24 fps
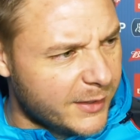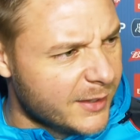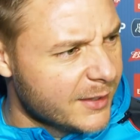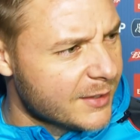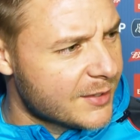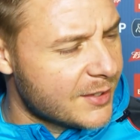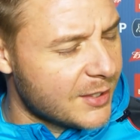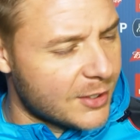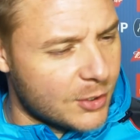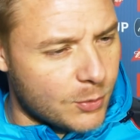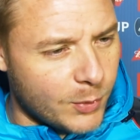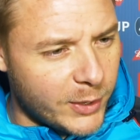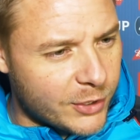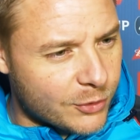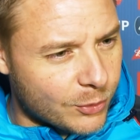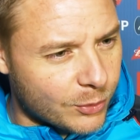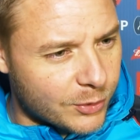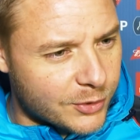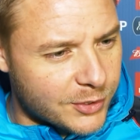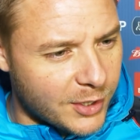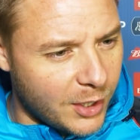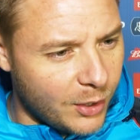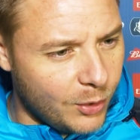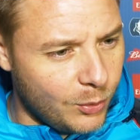6 weeks
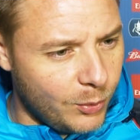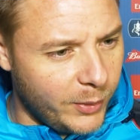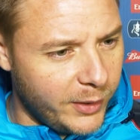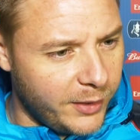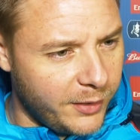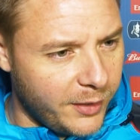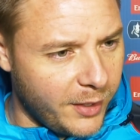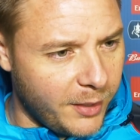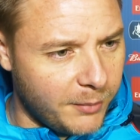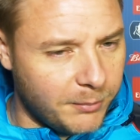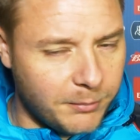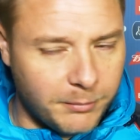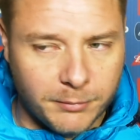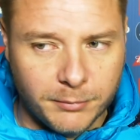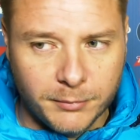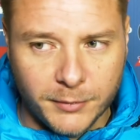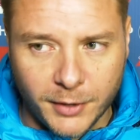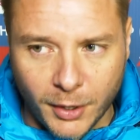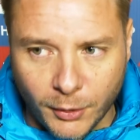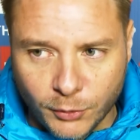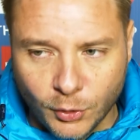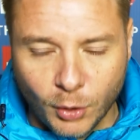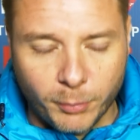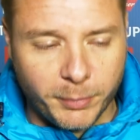or so with
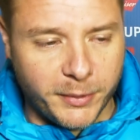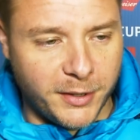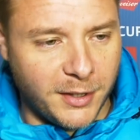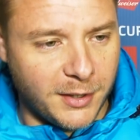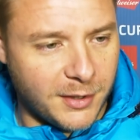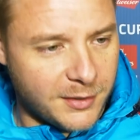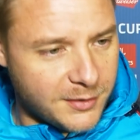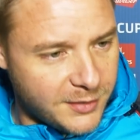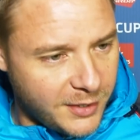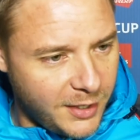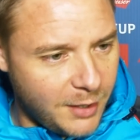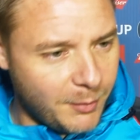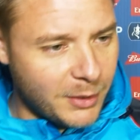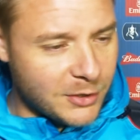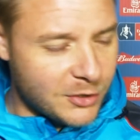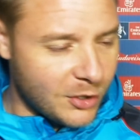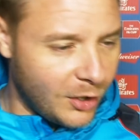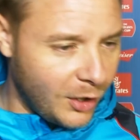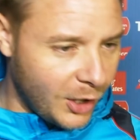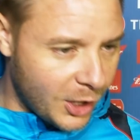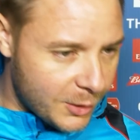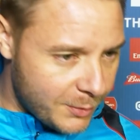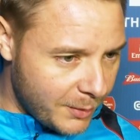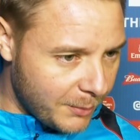not being in the team when
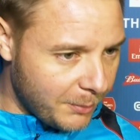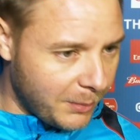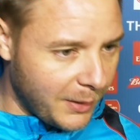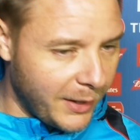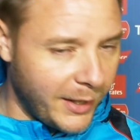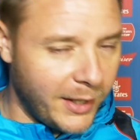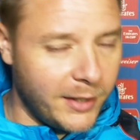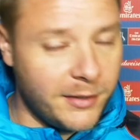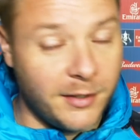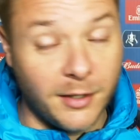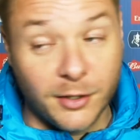Tyler's been playing.